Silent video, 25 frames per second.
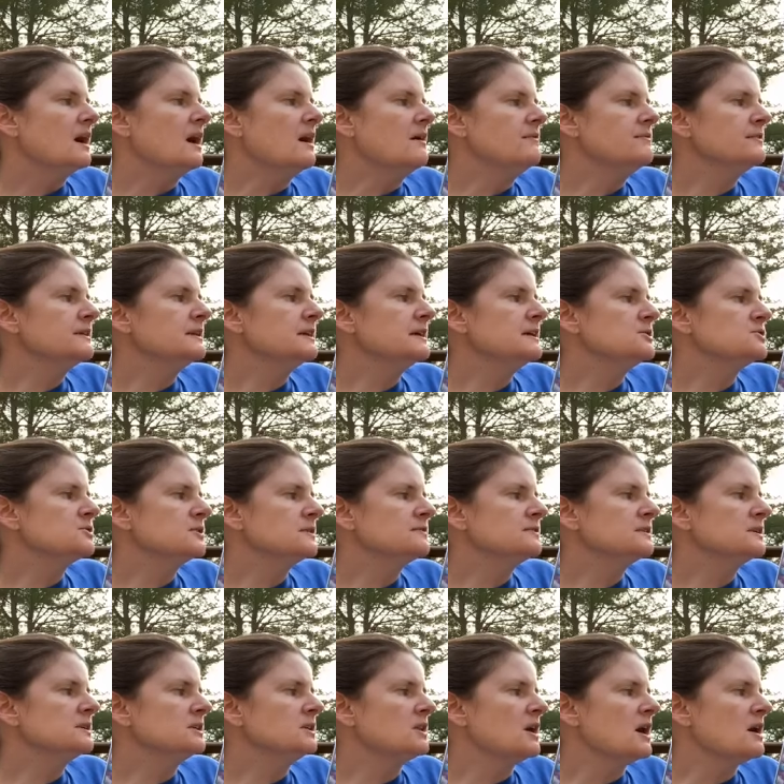Often he
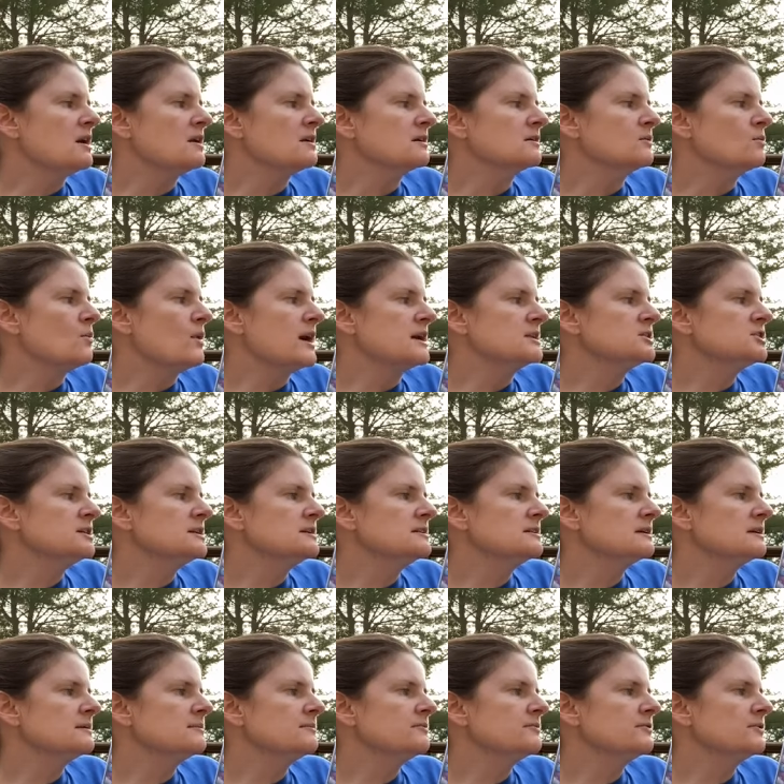drifted along, watching
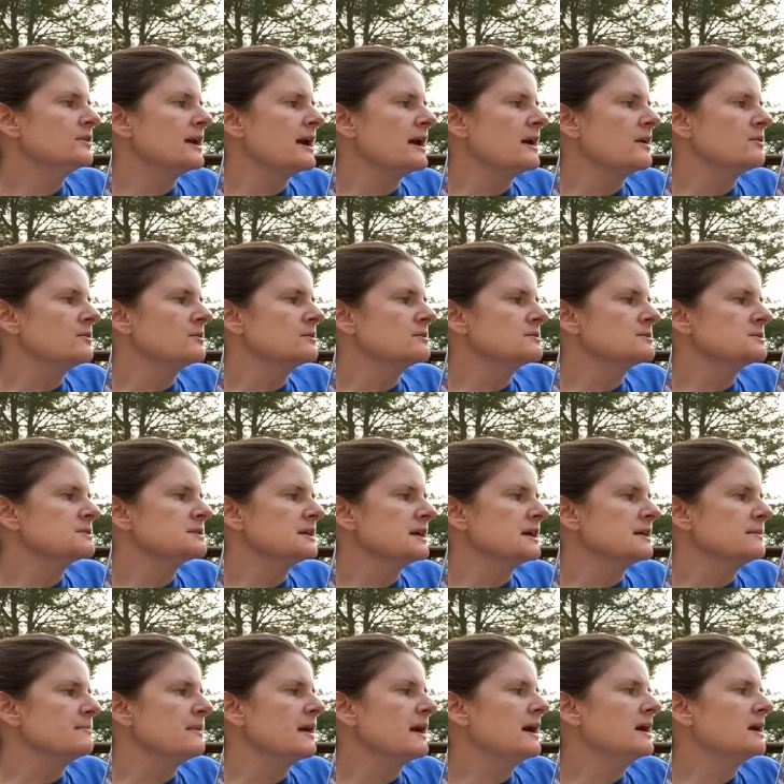them for hours,
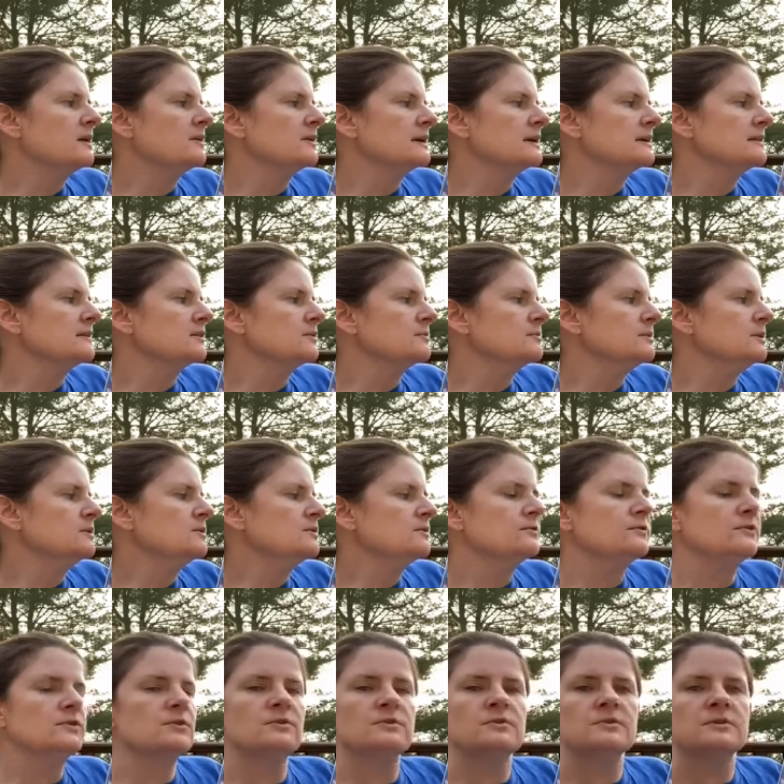admiring their
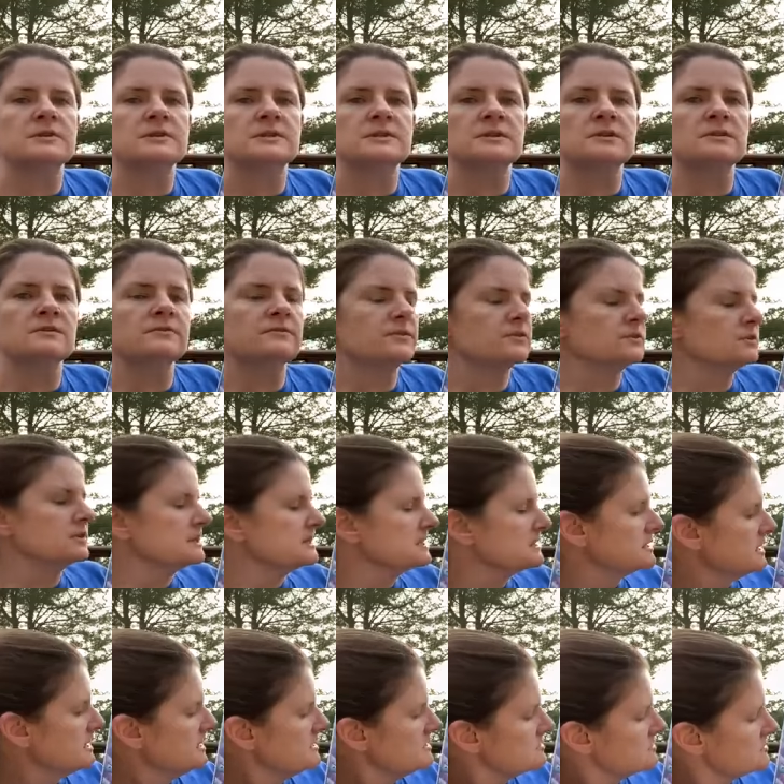beautiful silvery
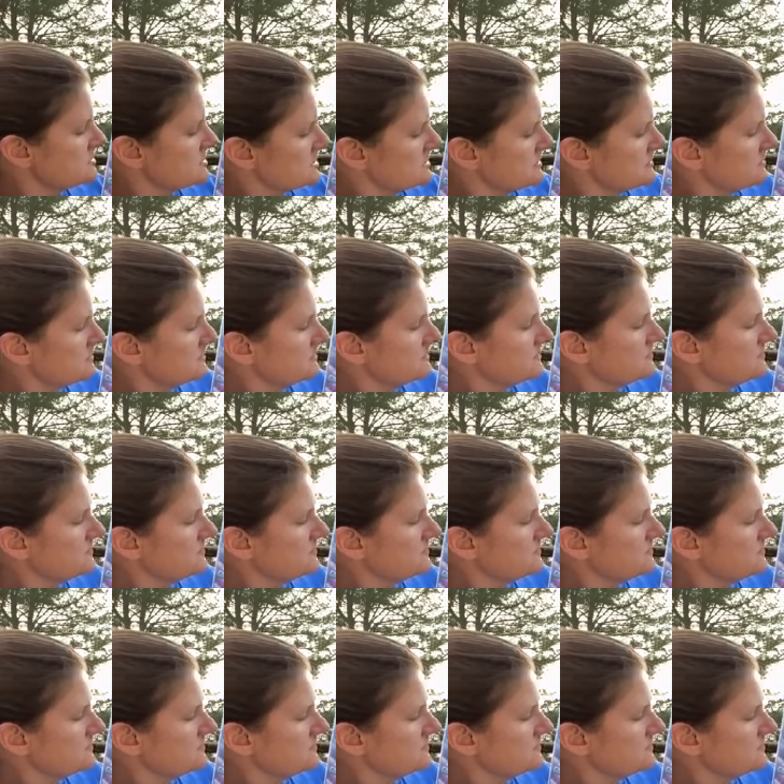scales.